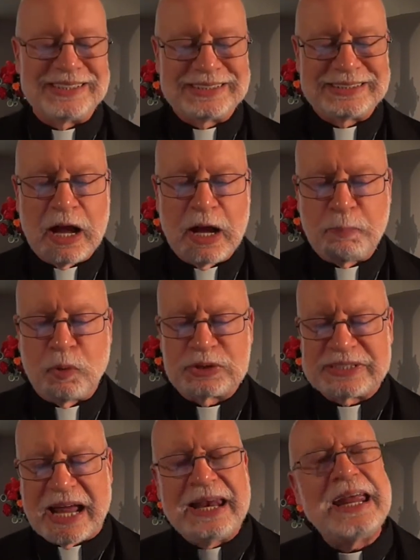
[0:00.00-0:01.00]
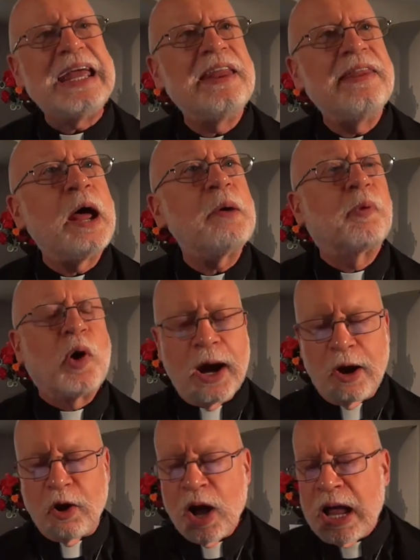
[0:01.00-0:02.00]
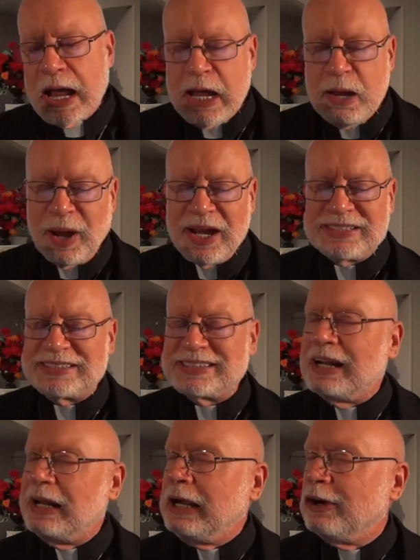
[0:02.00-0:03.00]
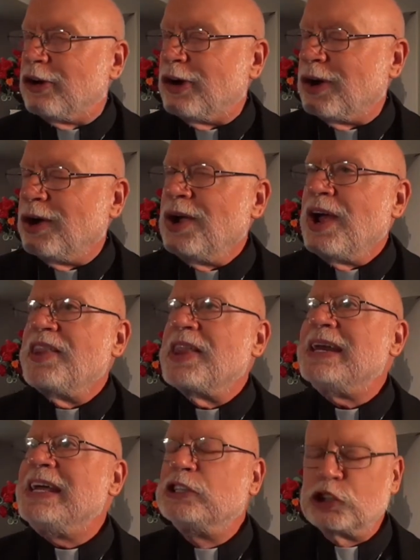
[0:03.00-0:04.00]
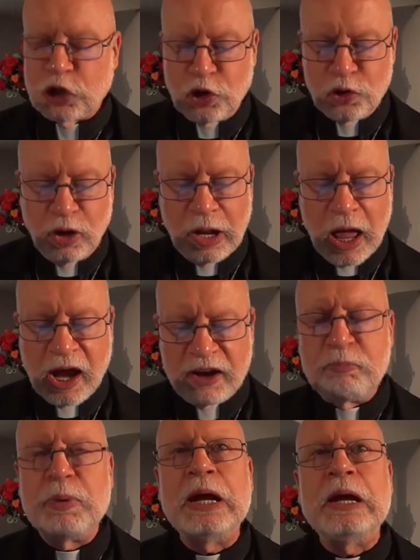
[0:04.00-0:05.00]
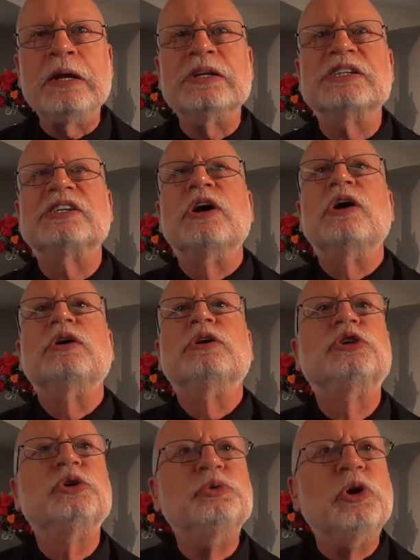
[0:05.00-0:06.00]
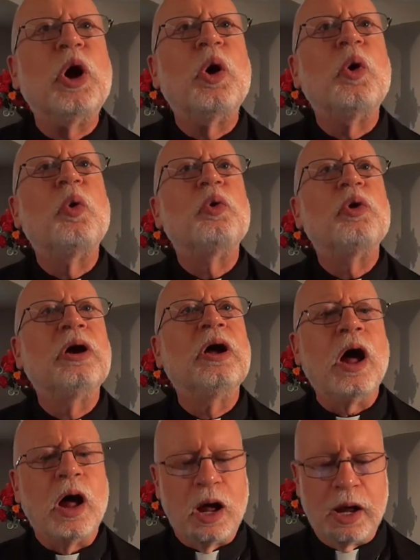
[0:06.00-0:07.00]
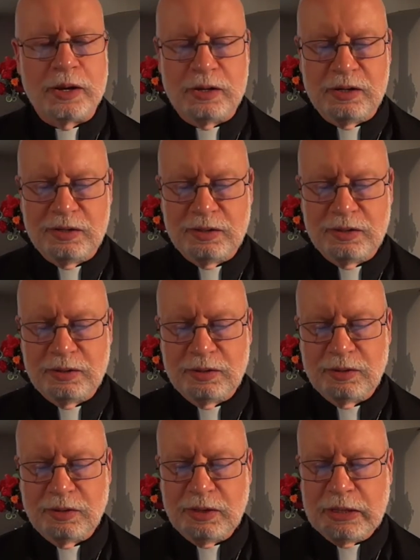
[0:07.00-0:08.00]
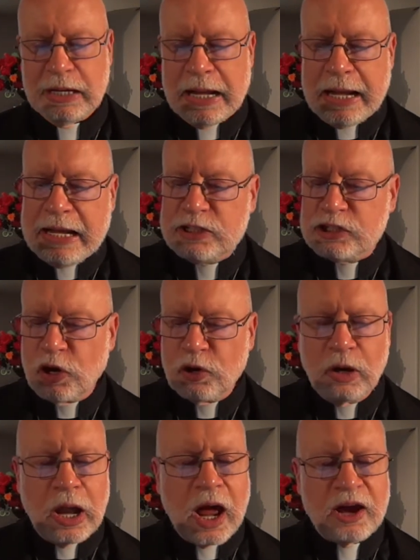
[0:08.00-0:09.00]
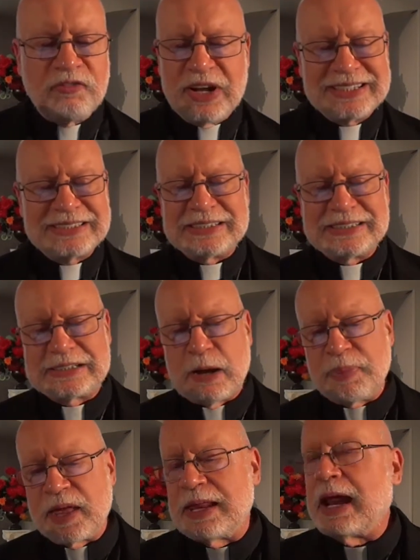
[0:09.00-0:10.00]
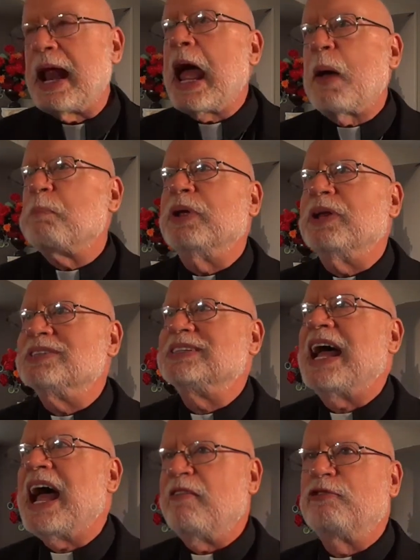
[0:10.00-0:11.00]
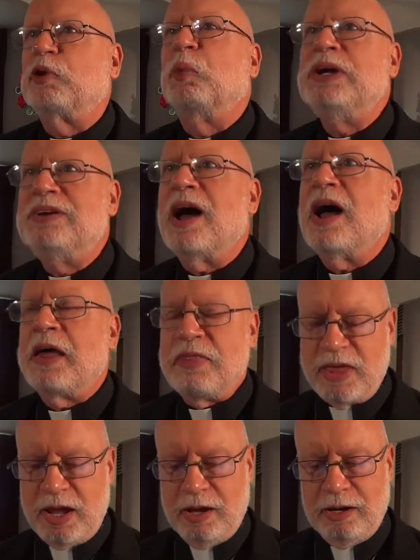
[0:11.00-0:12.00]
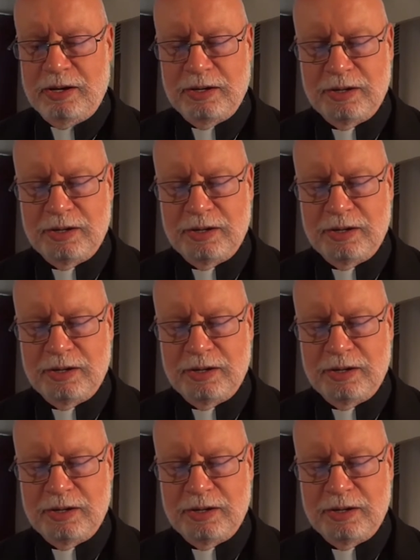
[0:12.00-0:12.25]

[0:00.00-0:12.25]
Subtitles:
disciples. And in that prayer, he makes clear that eternal life means to know God. Eternal life isn't something that happens after we die then.